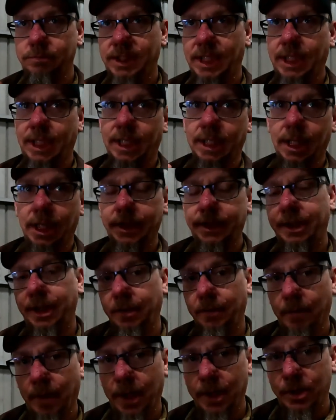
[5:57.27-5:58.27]

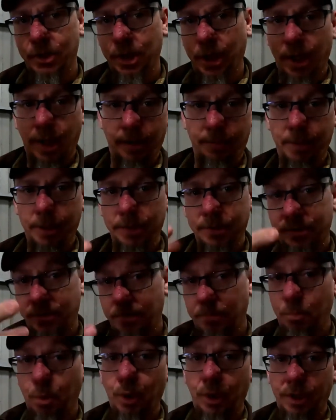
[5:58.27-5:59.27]
neglecting my job
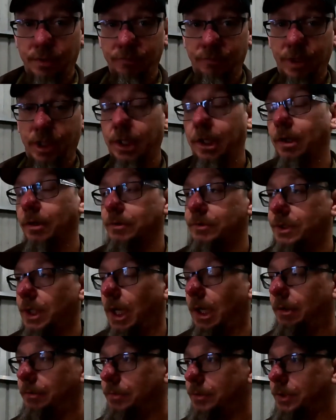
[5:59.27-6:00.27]
as putting videos
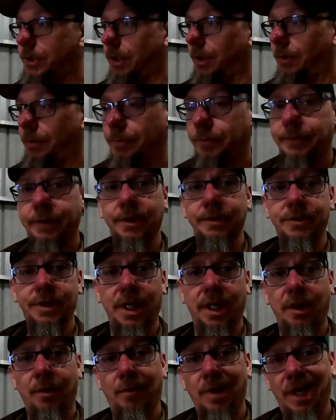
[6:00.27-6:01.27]
out. So that's
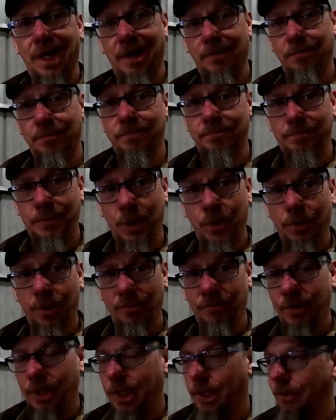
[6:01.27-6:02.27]
kind of why I'm
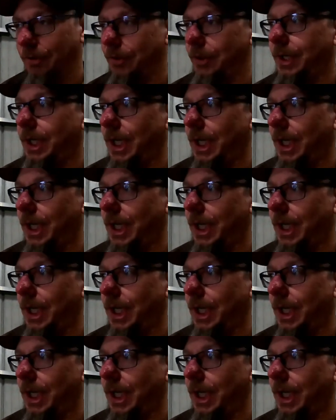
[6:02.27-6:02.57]
doing a video